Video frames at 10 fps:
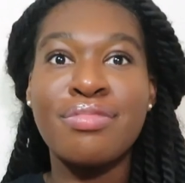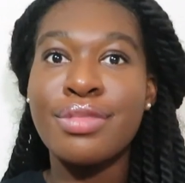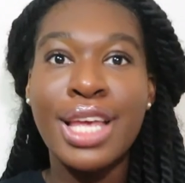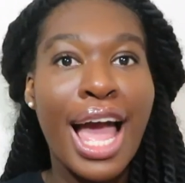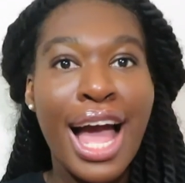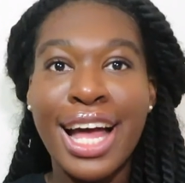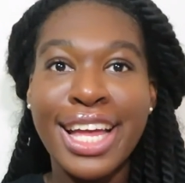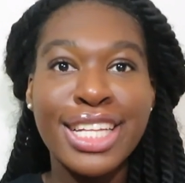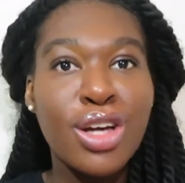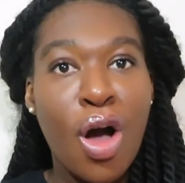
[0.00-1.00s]
yeah,
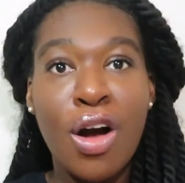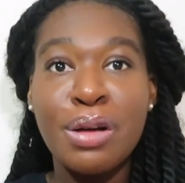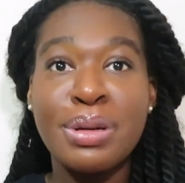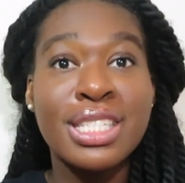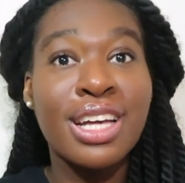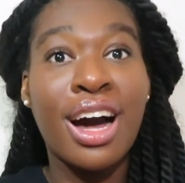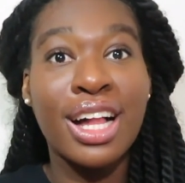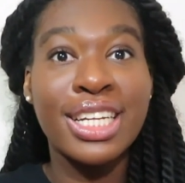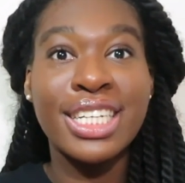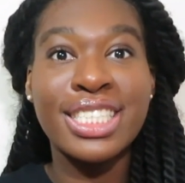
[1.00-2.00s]
it's hard, but it's
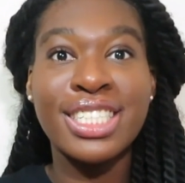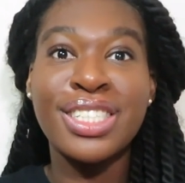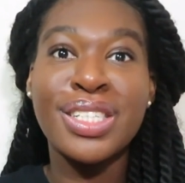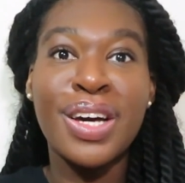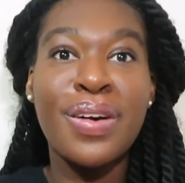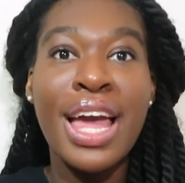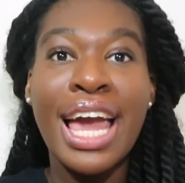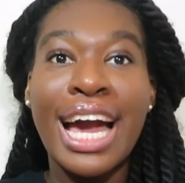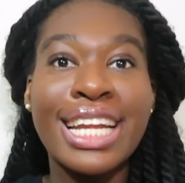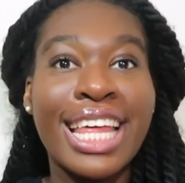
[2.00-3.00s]
college, and you know,
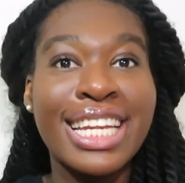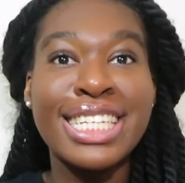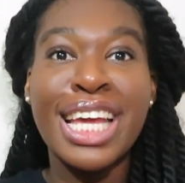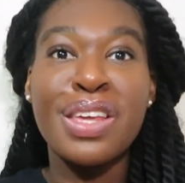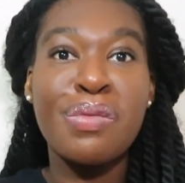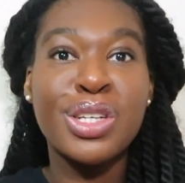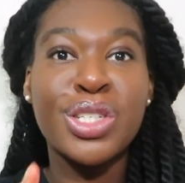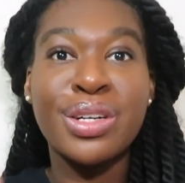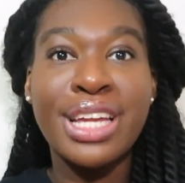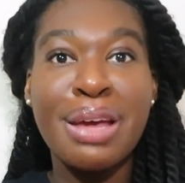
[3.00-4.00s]
at the end of the day, you
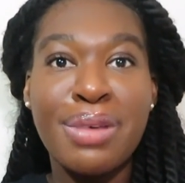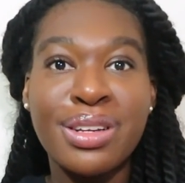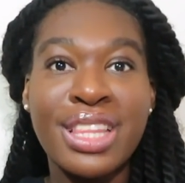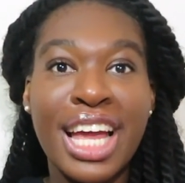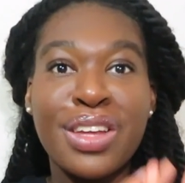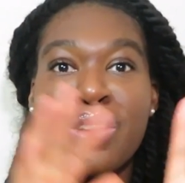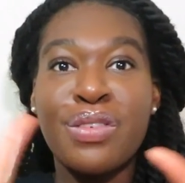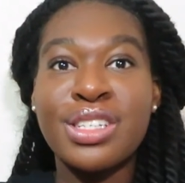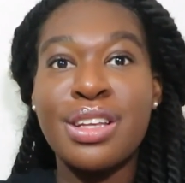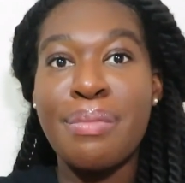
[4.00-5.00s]
want your name under that
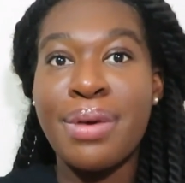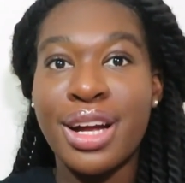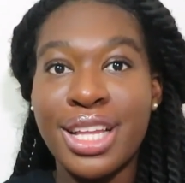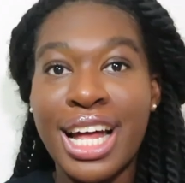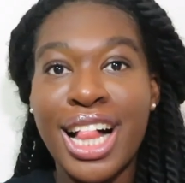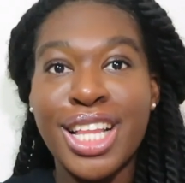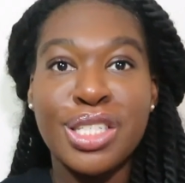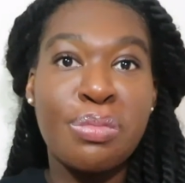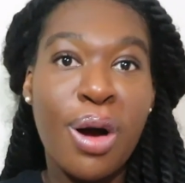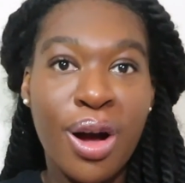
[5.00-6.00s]
University of Maryland
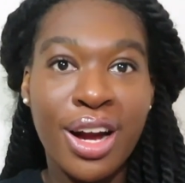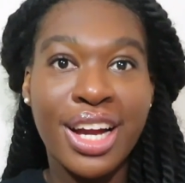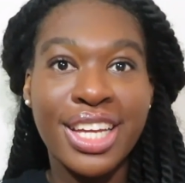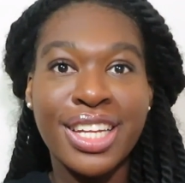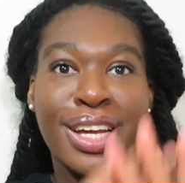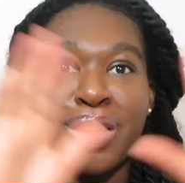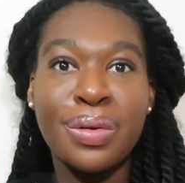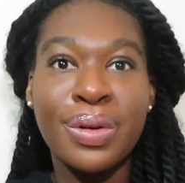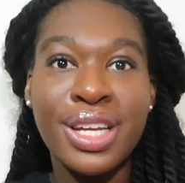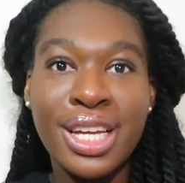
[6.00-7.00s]
College Park, you
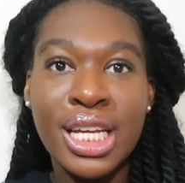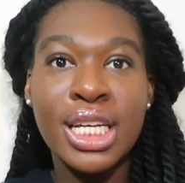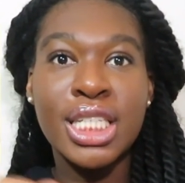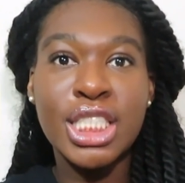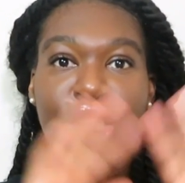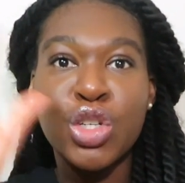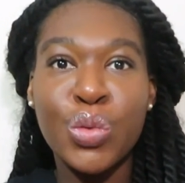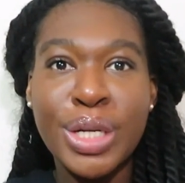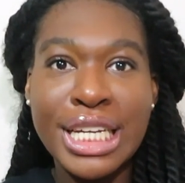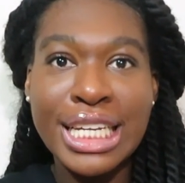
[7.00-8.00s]
know,
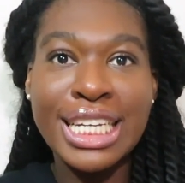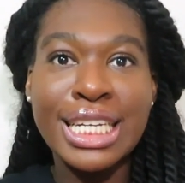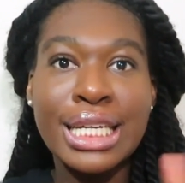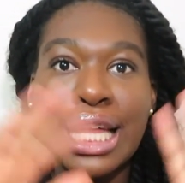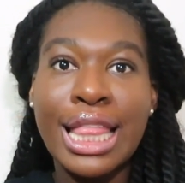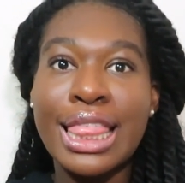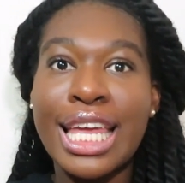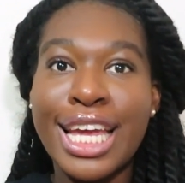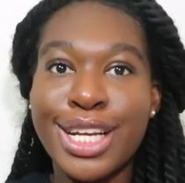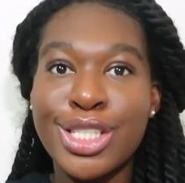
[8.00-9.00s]
degree
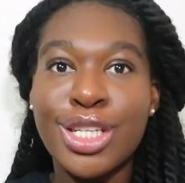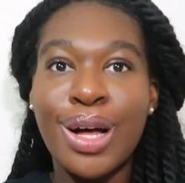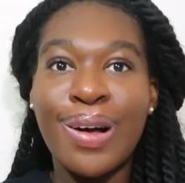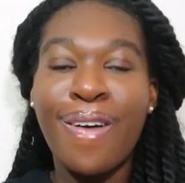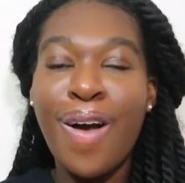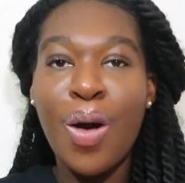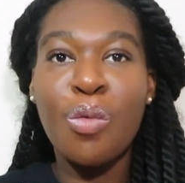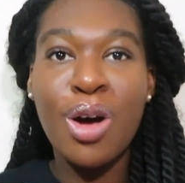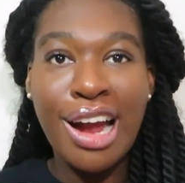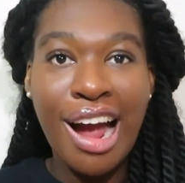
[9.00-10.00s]
thing. So
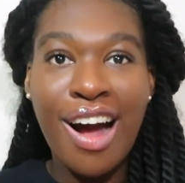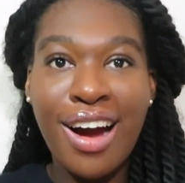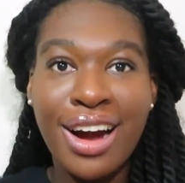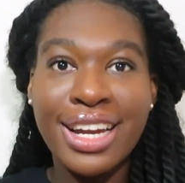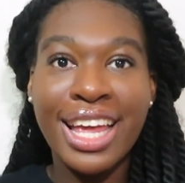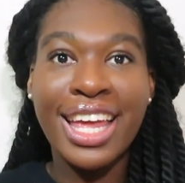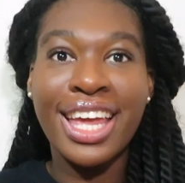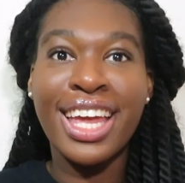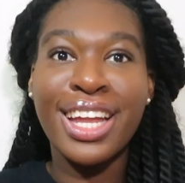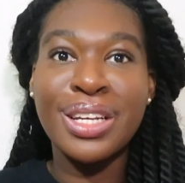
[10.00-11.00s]
work hard,
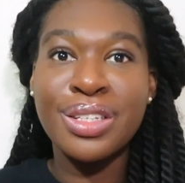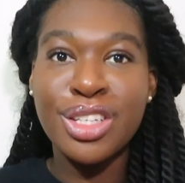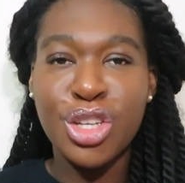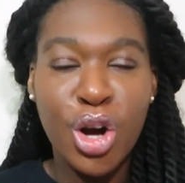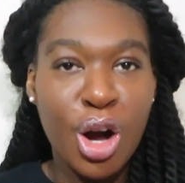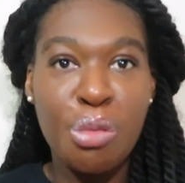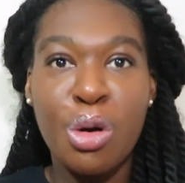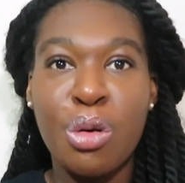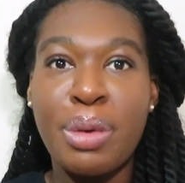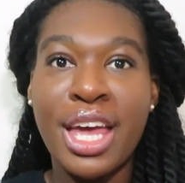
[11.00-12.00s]
and your hard
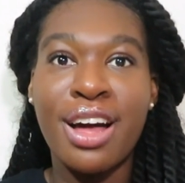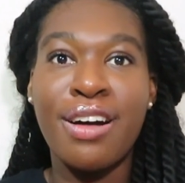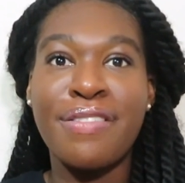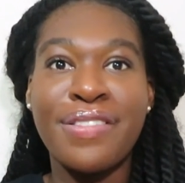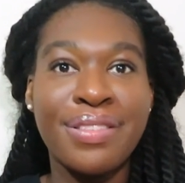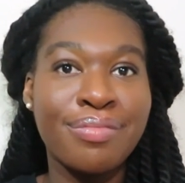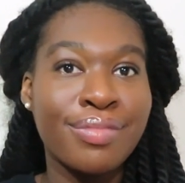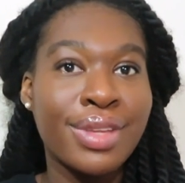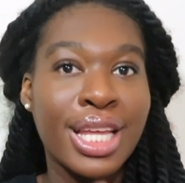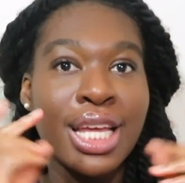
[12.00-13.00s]
work will pay off.
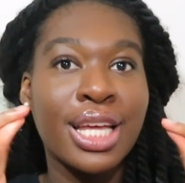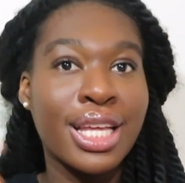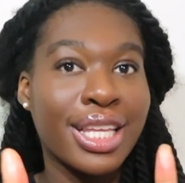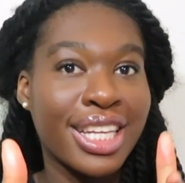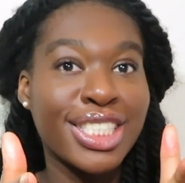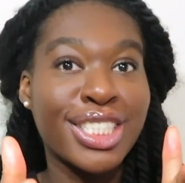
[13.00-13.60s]
Yes,